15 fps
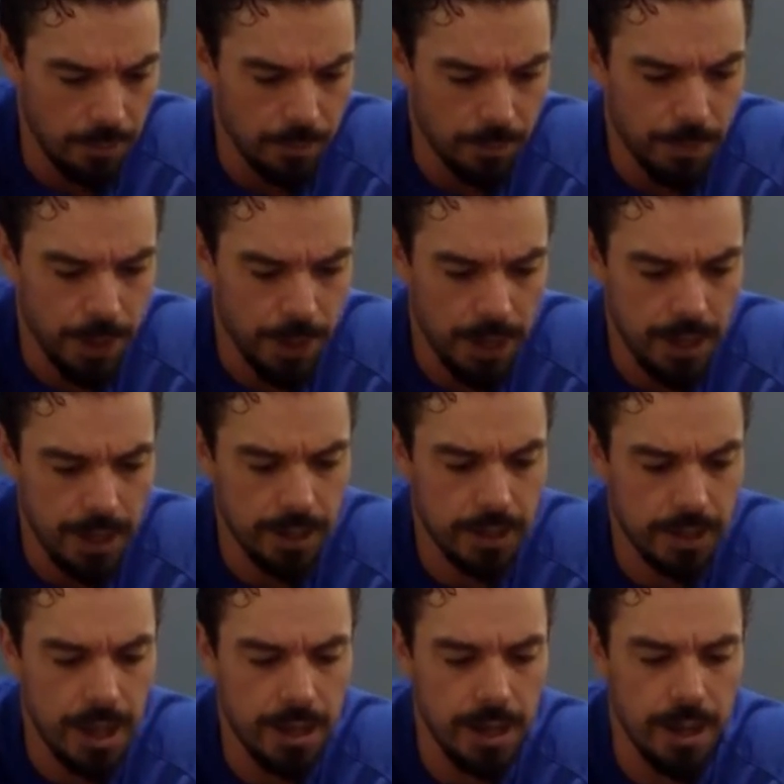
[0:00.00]
But
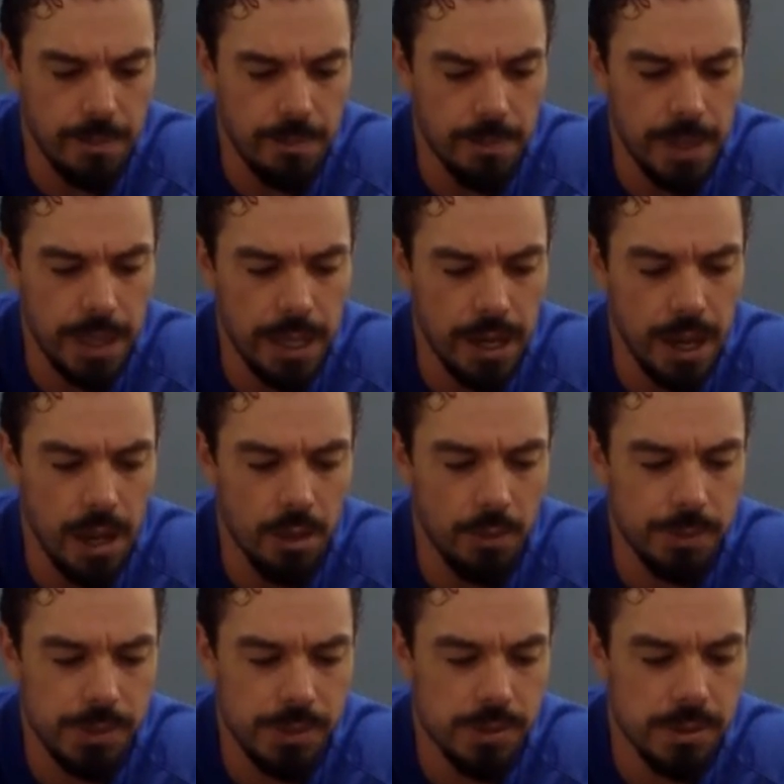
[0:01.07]
it
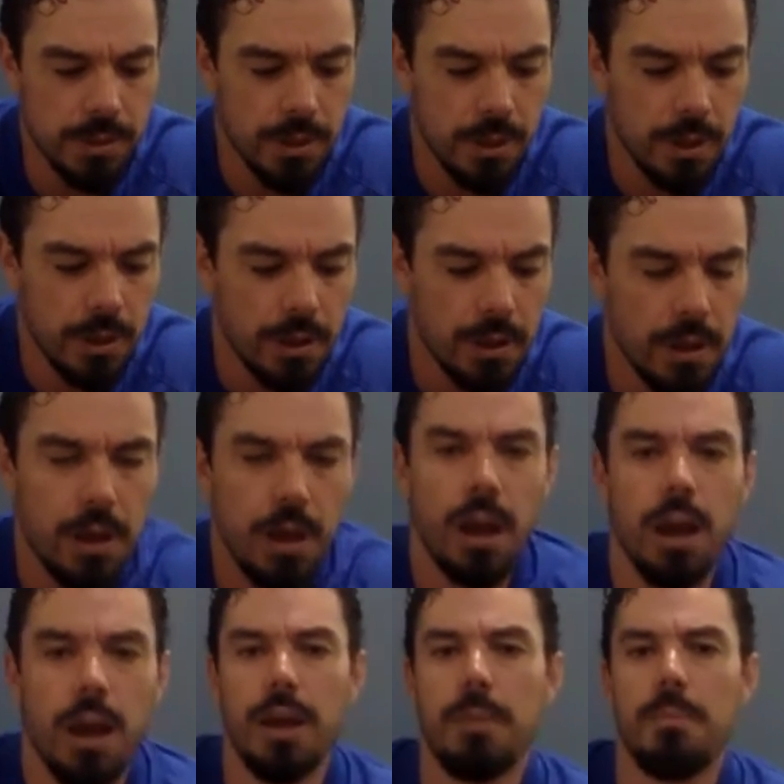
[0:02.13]
helps
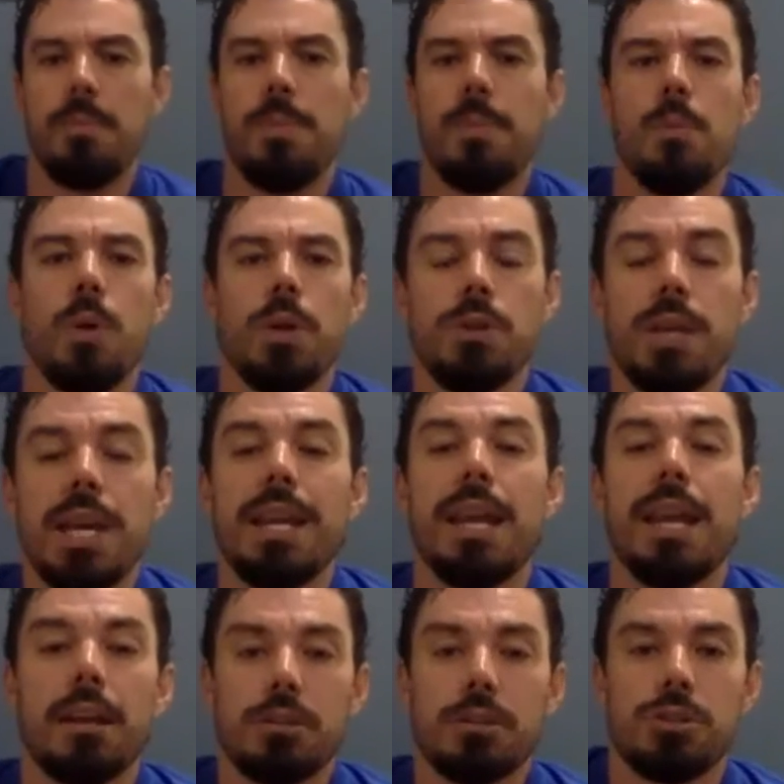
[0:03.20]
when you get
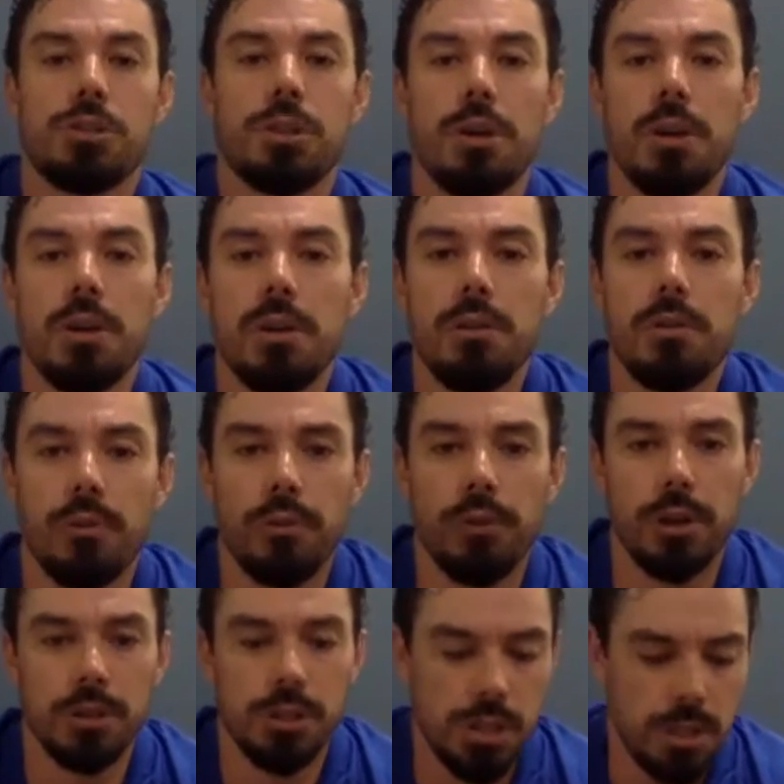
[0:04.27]
extra
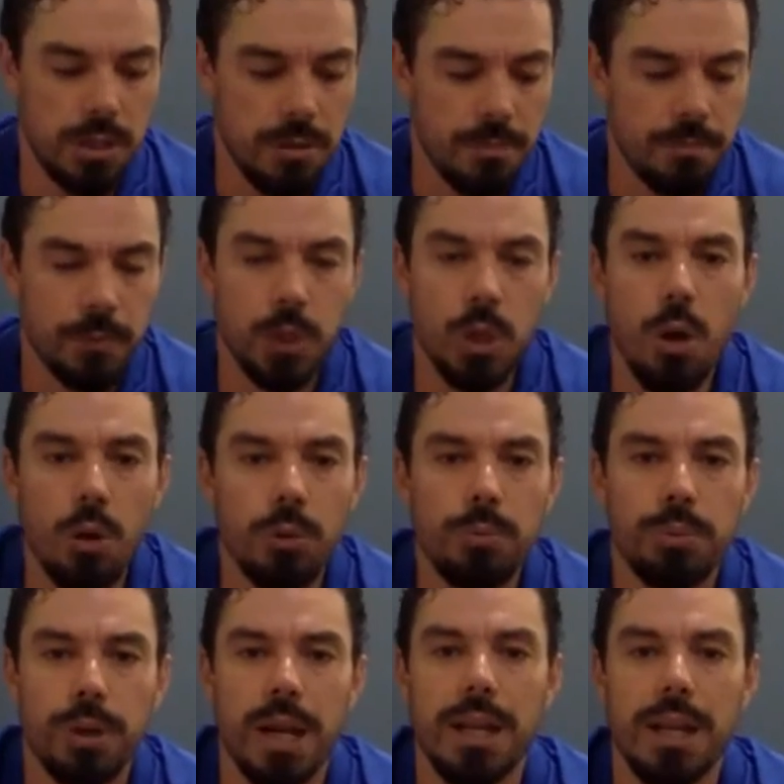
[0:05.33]
virgin cold
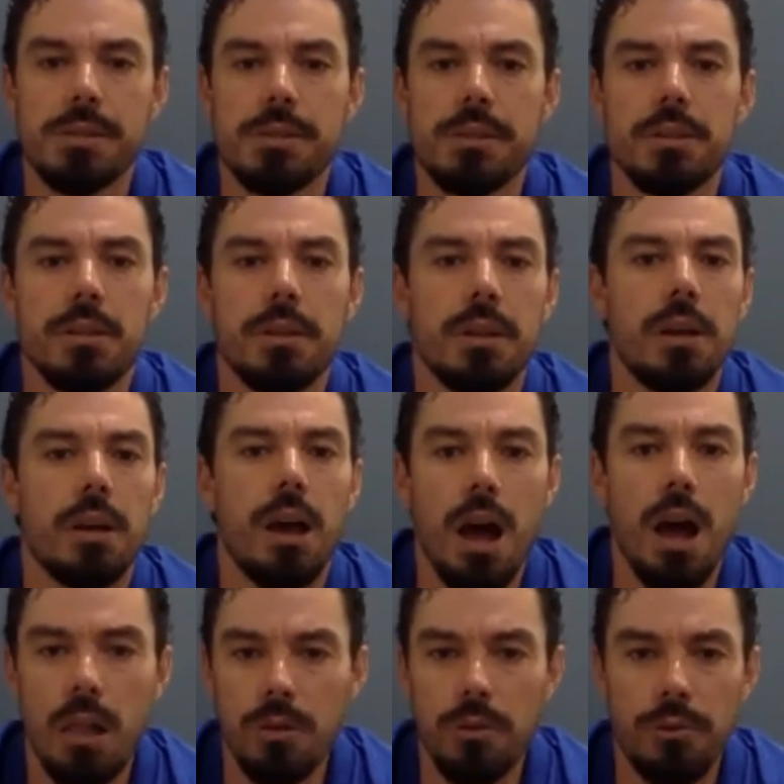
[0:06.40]
pressed
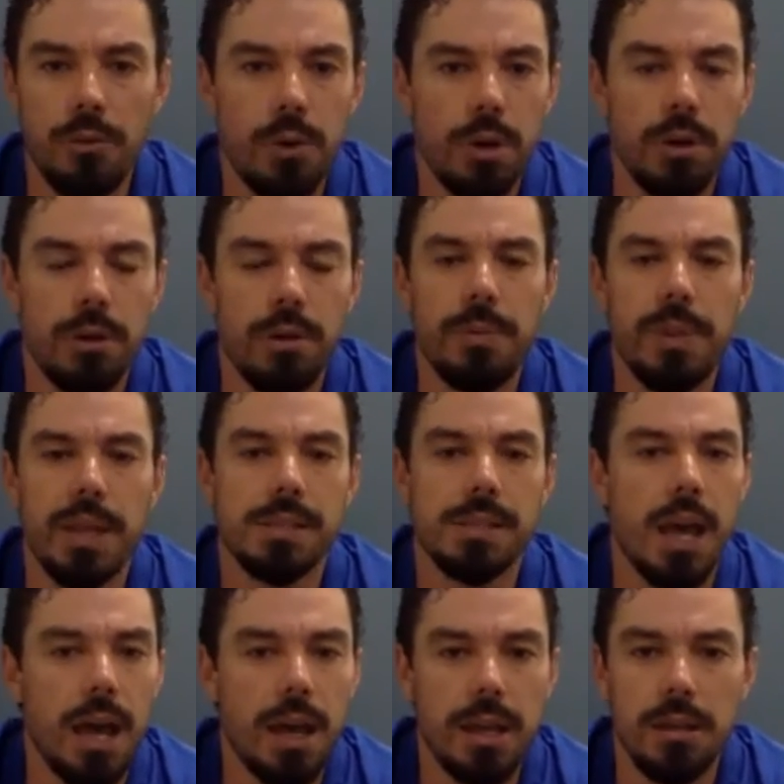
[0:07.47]
olive oil that's
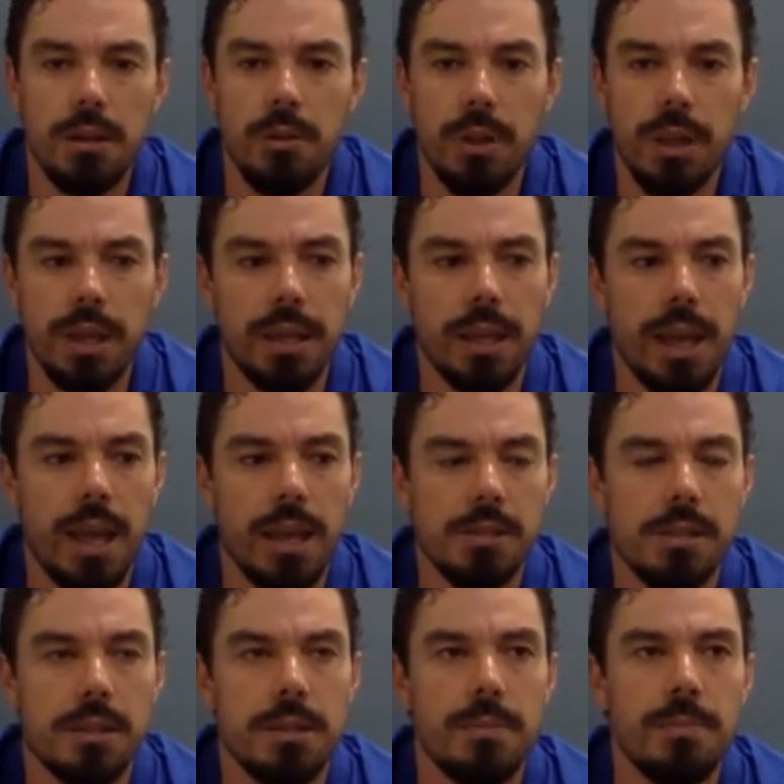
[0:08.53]
high in oleic
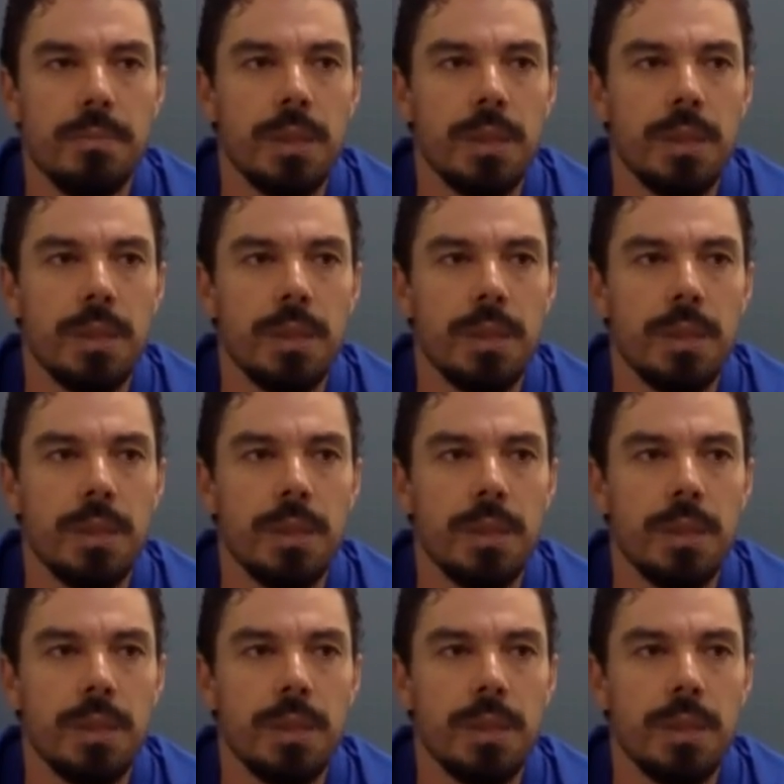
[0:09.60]
acid.